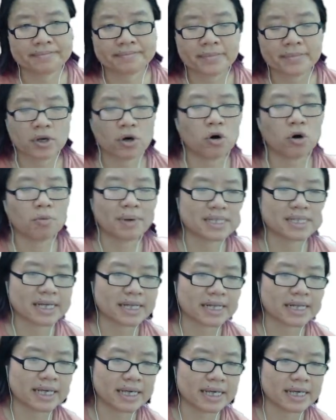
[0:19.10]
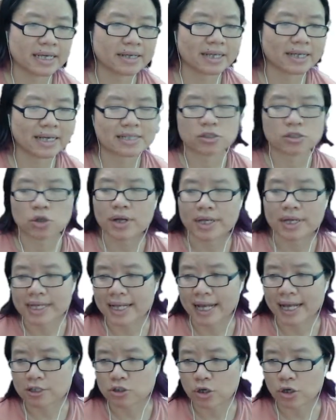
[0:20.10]
Or basically, it's not an
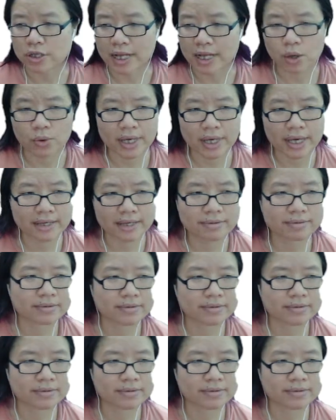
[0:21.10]
electron now, okay?